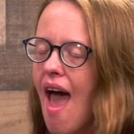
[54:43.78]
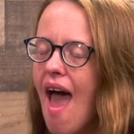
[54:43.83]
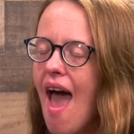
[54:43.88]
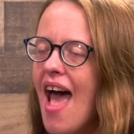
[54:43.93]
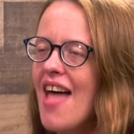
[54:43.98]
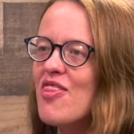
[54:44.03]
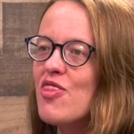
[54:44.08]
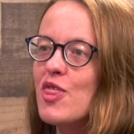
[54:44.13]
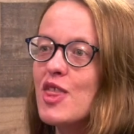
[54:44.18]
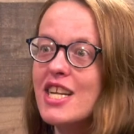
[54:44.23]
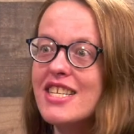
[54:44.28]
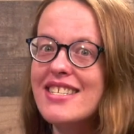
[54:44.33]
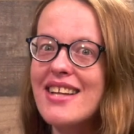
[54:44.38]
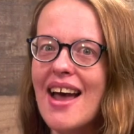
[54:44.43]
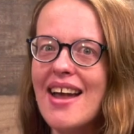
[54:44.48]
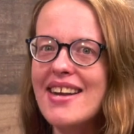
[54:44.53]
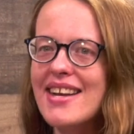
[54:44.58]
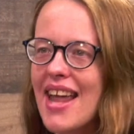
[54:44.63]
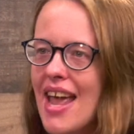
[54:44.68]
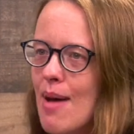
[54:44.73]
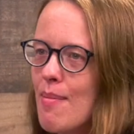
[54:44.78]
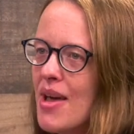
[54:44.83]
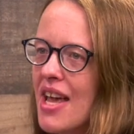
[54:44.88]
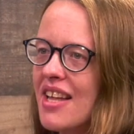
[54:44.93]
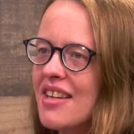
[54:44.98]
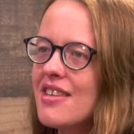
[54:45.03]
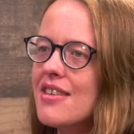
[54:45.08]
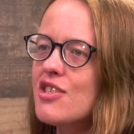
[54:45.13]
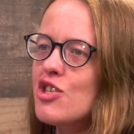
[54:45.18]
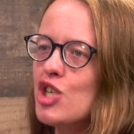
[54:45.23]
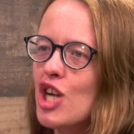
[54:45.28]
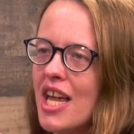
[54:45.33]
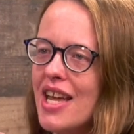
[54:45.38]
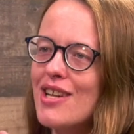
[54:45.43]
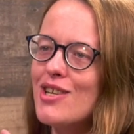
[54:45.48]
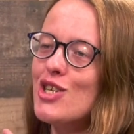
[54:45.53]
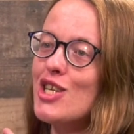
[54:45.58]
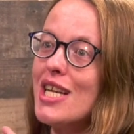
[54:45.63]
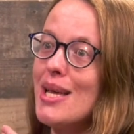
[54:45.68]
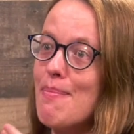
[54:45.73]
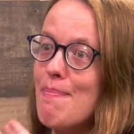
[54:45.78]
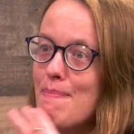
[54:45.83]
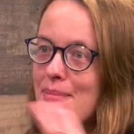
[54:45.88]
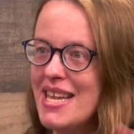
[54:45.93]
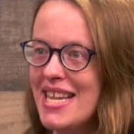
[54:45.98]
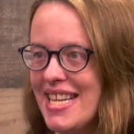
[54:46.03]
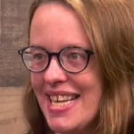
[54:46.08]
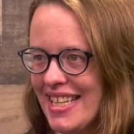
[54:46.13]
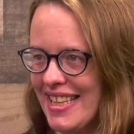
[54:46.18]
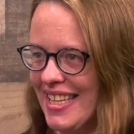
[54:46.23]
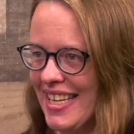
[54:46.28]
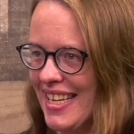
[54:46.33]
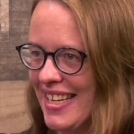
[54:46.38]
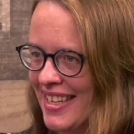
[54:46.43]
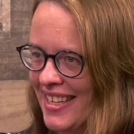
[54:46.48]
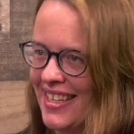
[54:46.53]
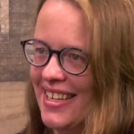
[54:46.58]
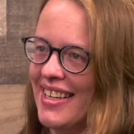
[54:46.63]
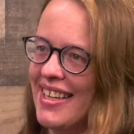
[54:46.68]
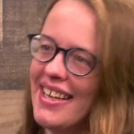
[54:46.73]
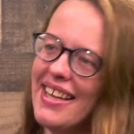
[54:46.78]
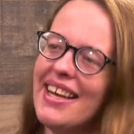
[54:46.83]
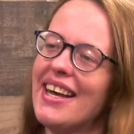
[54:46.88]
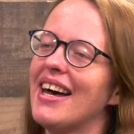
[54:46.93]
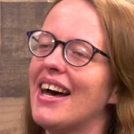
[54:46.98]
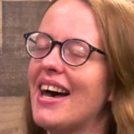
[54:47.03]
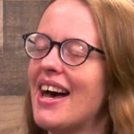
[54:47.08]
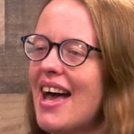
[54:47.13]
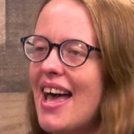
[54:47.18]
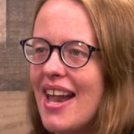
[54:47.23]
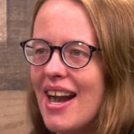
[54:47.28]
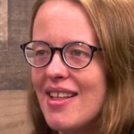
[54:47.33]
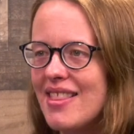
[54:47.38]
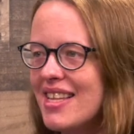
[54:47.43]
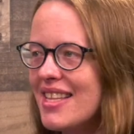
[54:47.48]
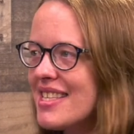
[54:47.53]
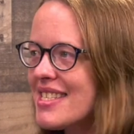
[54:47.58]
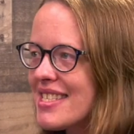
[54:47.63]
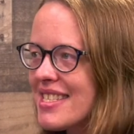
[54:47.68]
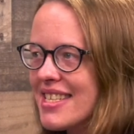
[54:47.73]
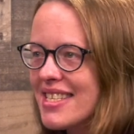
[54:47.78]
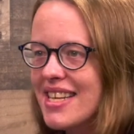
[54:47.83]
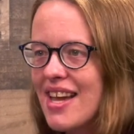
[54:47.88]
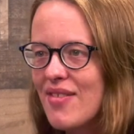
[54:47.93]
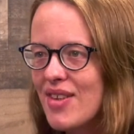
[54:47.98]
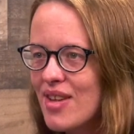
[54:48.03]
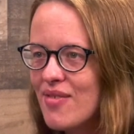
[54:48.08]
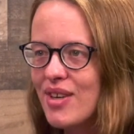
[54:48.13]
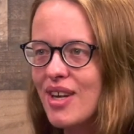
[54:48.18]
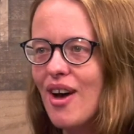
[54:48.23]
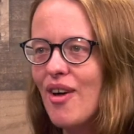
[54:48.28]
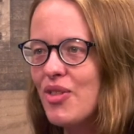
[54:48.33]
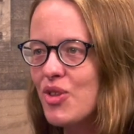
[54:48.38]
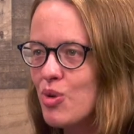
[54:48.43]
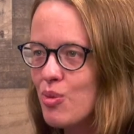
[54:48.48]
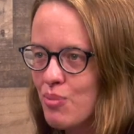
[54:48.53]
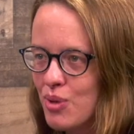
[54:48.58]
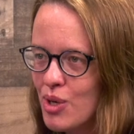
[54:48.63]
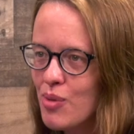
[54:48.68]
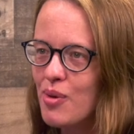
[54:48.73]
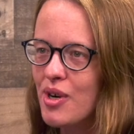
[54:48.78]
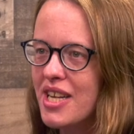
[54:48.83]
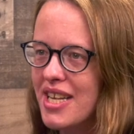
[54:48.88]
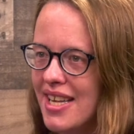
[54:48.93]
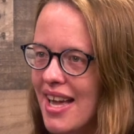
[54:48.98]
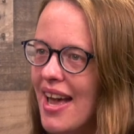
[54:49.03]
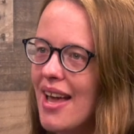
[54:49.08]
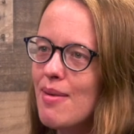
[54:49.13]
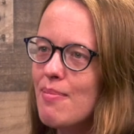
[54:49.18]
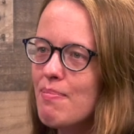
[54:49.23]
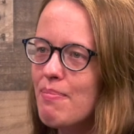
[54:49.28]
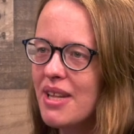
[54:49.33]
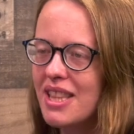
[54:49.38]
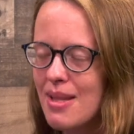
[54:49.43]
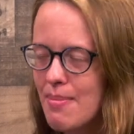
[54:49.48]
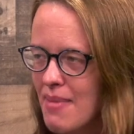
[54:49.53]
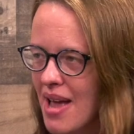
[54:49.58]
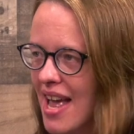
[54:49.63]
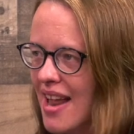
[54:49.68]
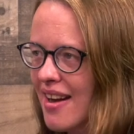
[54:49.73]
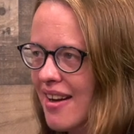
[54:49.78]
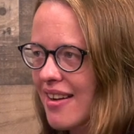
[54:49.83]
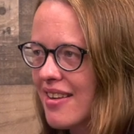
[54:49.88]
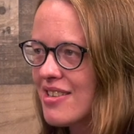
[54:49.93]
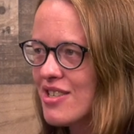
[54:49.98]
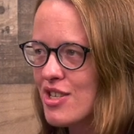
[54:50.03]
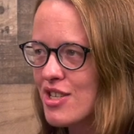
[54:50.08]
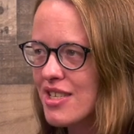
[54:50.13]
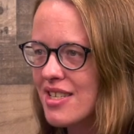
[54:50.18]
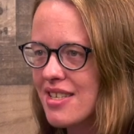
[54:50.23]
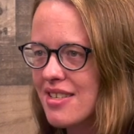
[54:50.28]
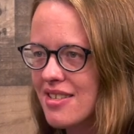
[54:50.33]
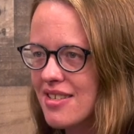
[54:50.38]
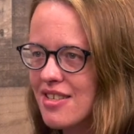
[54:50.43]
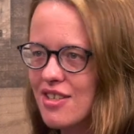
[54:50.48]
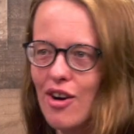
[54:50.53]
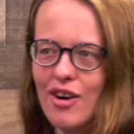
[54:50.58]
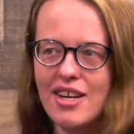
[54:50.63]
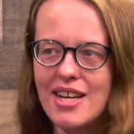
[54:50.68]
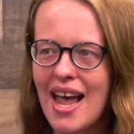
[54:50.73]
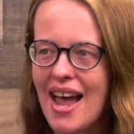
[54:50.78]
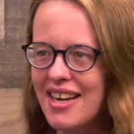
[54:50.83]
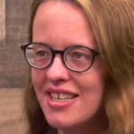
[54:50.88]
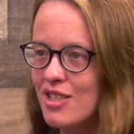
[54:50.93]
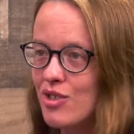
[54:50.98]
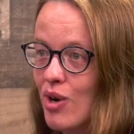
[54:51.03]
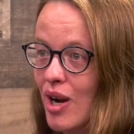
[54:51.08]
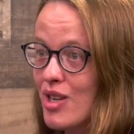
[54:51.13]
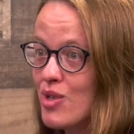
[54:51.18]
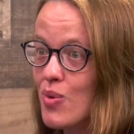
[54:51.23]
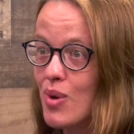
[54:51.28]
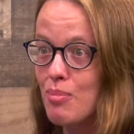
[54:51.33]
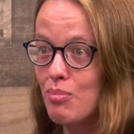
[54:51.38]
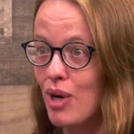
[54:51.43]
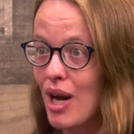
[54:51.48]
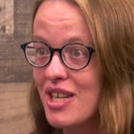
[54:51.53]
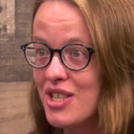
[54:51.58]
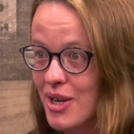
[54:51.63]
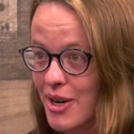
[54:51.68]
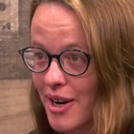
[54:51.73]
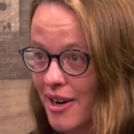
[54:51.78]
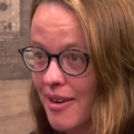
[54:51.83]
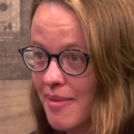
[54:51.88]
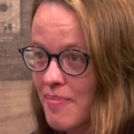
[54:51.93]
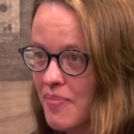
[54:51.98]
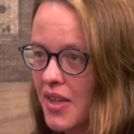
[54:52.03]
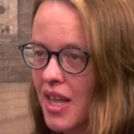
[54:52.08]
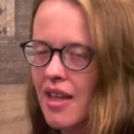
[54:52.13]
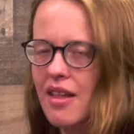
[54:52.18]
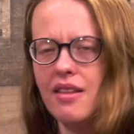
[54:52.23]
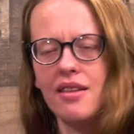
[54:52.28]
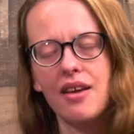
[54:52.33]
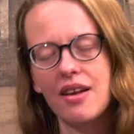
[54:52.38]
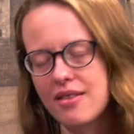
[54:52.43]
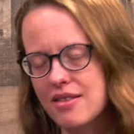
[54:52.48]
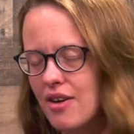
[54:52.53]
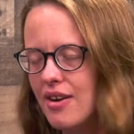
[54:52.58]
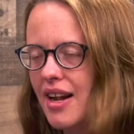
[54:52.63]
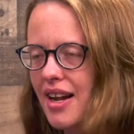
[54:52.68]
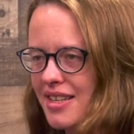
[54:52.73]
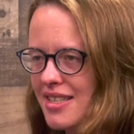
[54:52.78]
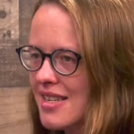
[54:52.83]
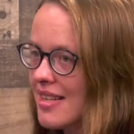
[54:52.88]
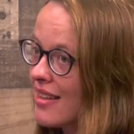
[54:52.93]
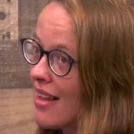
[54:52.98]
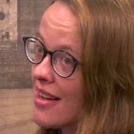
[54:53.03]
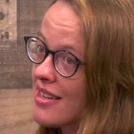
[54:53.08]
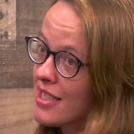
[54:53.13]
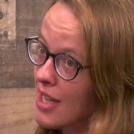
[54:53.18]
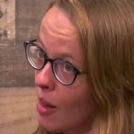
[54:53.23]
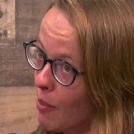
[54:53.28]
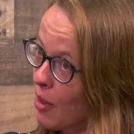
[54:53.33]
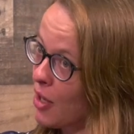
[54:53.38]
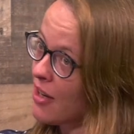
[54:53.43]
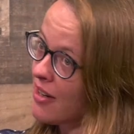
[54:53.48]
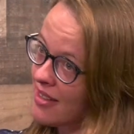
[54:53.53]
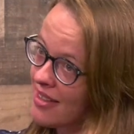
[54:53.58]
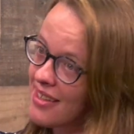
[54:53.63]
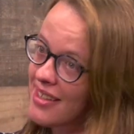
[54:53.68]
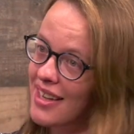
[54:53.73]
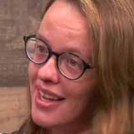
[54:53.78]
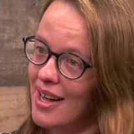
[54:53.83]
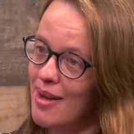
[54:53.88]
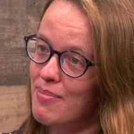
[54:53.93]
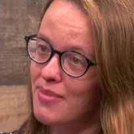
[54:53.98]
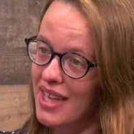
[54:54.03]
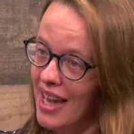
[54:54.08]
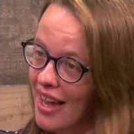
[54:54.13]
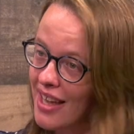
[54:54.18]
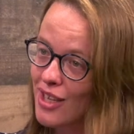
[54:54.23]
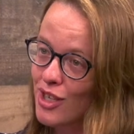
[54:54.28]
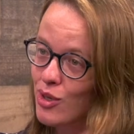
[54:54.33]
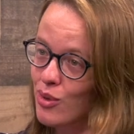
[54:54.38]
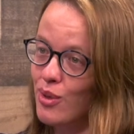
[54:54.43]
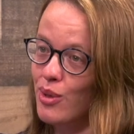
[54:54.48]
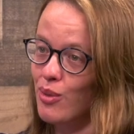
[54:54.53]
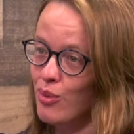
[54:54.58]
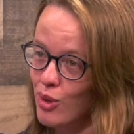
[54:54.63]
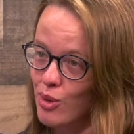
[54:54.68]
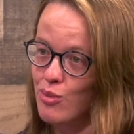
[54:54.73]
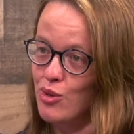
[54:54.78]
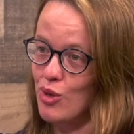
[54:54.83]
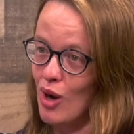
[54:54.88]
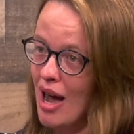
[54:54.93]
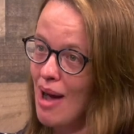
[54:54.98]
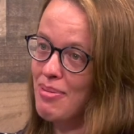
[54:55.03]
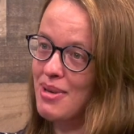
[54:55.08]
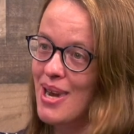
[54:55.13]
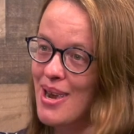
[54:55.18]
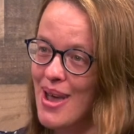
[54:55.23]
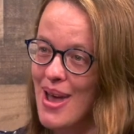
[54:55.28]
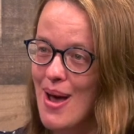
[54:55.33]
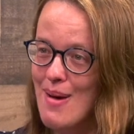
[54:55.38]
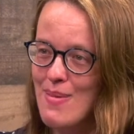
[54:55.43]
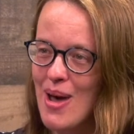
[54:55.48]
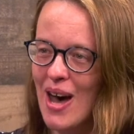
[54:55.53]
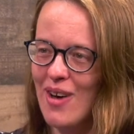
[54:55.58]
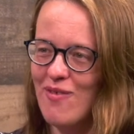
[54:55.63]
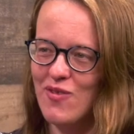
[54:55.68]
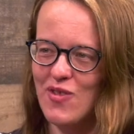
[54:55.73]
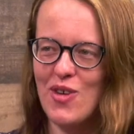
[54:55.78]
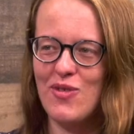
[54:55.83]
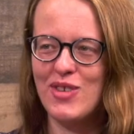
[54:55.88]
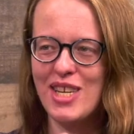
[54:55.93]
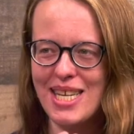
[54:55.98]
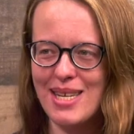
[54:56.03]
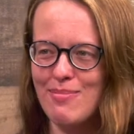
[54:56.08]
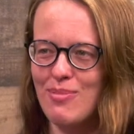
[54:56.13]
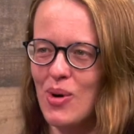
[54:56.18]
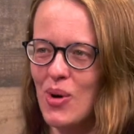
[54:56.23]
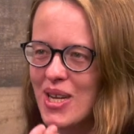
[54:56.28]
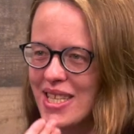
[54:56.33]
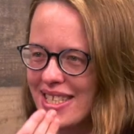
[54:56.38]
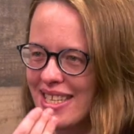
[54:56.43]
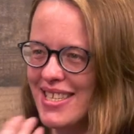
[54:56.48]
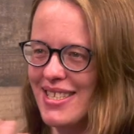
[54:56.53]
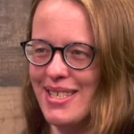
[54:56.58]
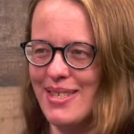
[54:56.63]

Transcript: and the dynamic changed immediately. And I think these kids haven't even gone through puberty yet, but the men just started acting, trying to impress her. They started acting a lot dumber. The IQ in the room dropped about 15 points as